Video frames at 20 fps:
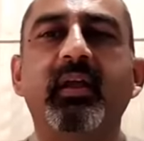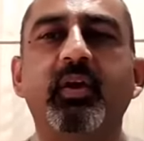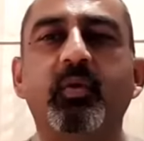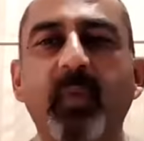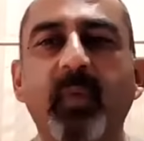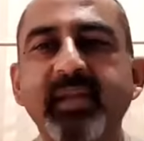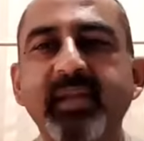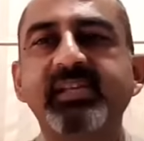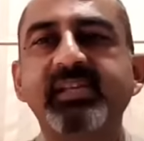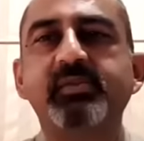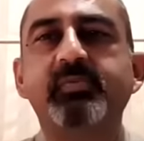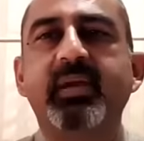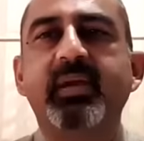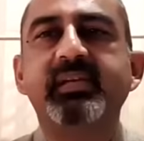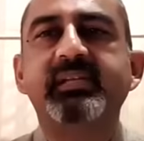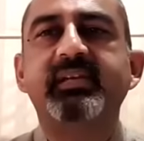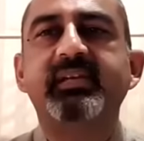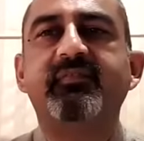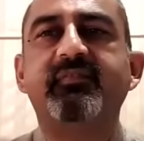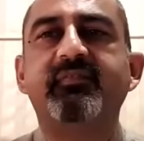
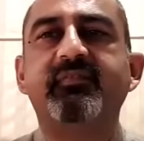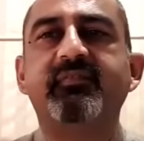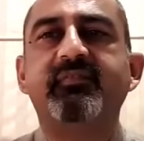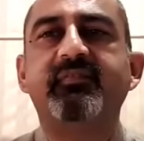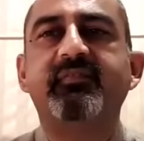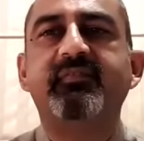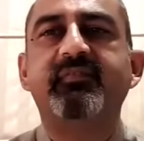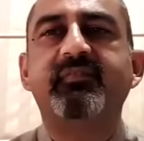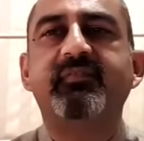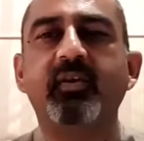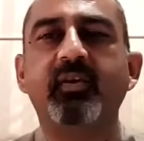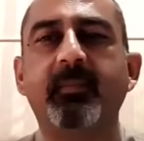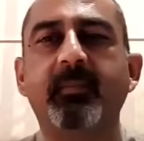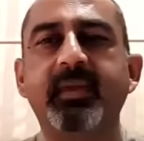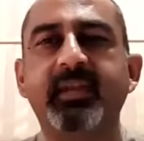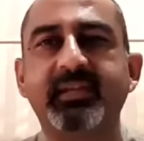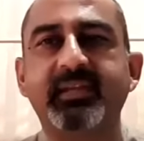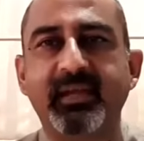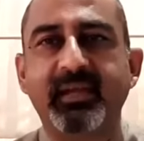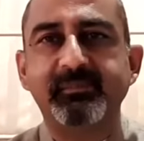2020 from the
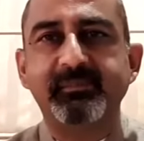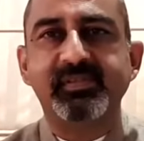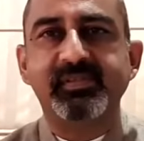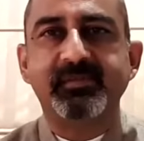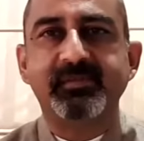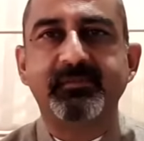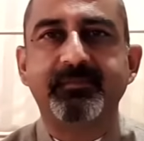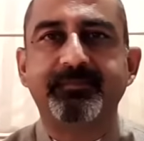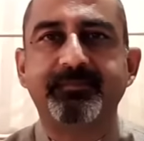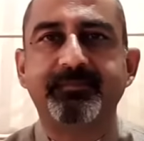Economic Times.